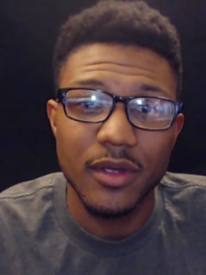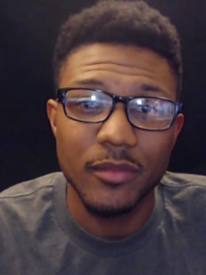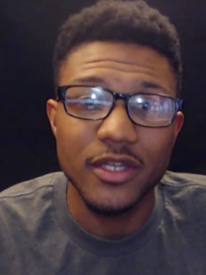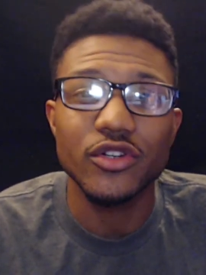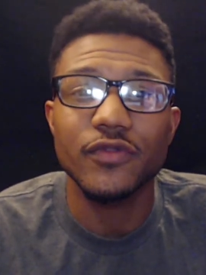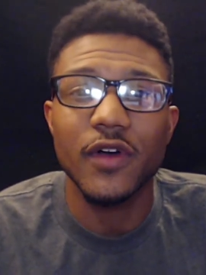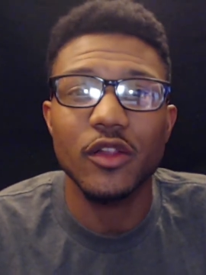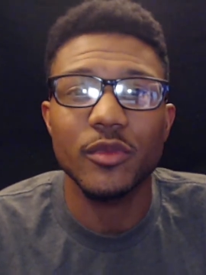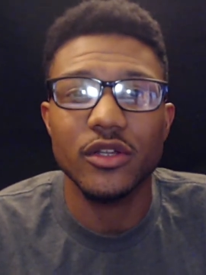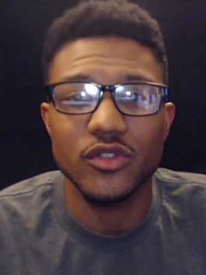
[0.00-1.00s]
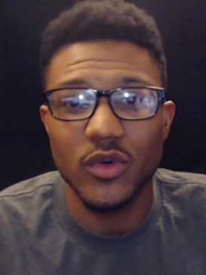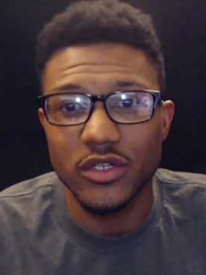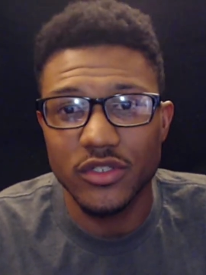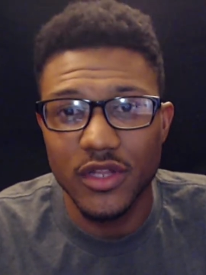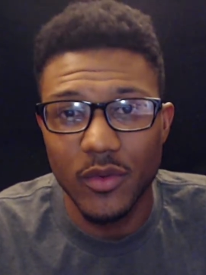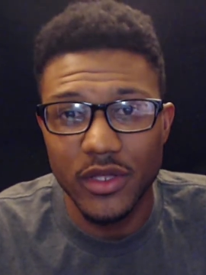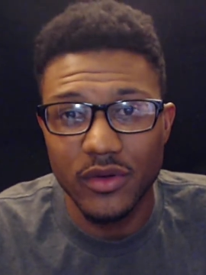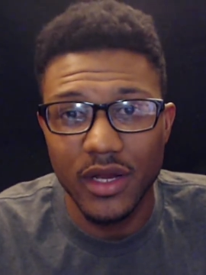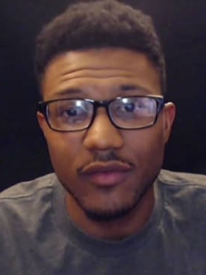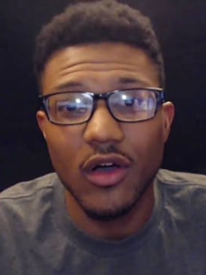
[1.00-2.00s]
Make sure to follow me on Twitter so that way you
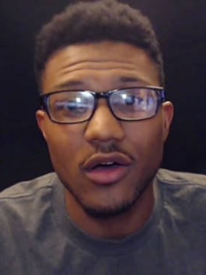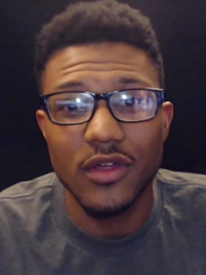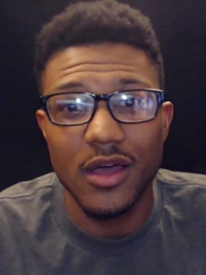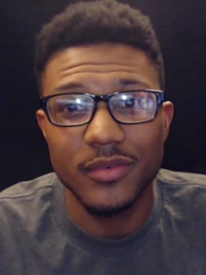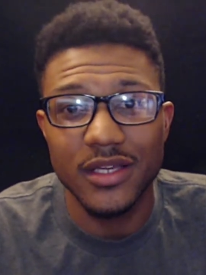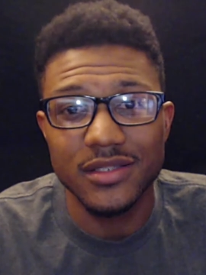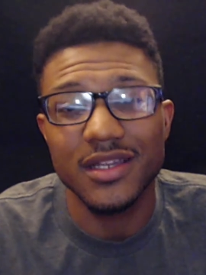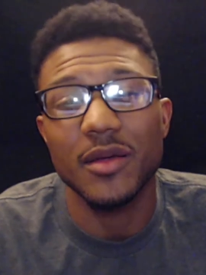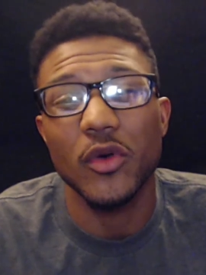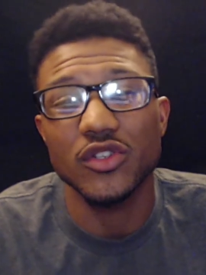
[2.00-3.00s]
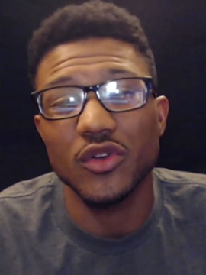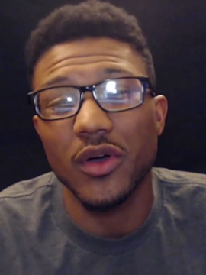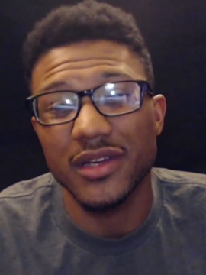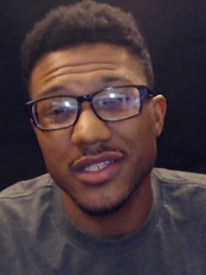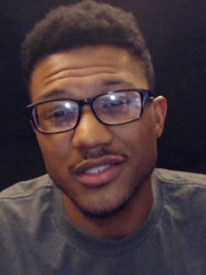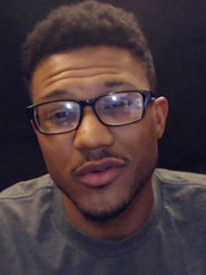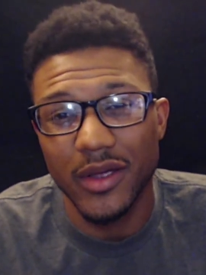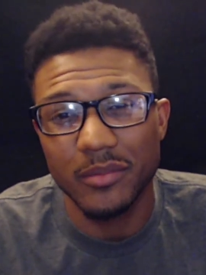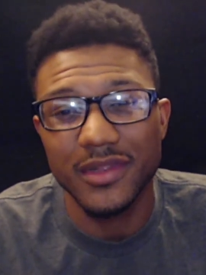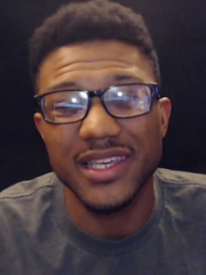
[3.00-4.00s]
can have all the updates, and I'm also on
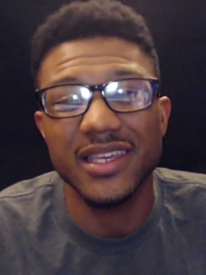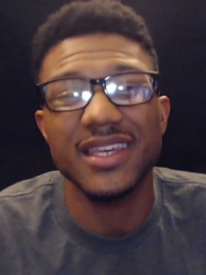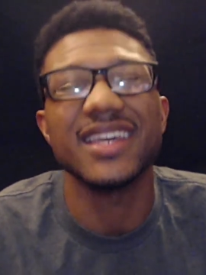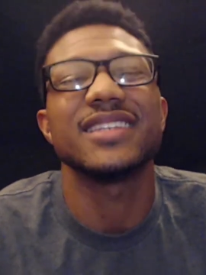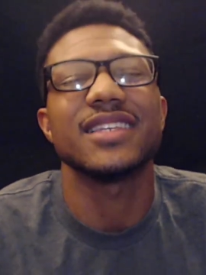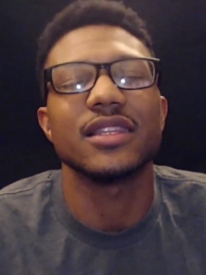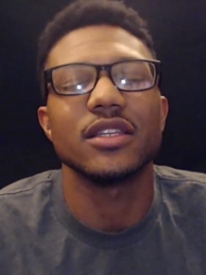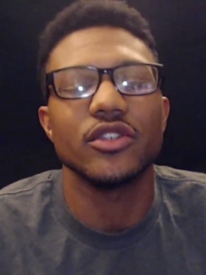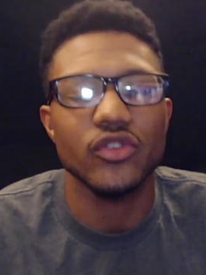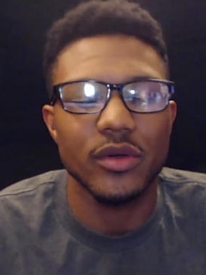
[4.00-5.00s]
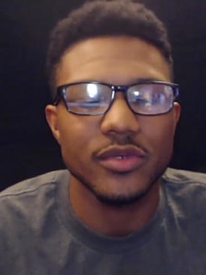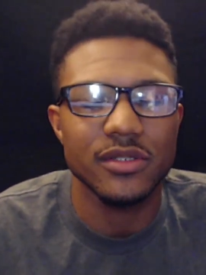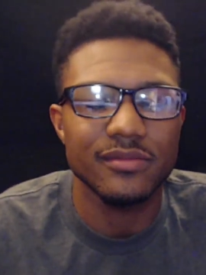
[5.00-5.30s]
Instagram. Link is in the description.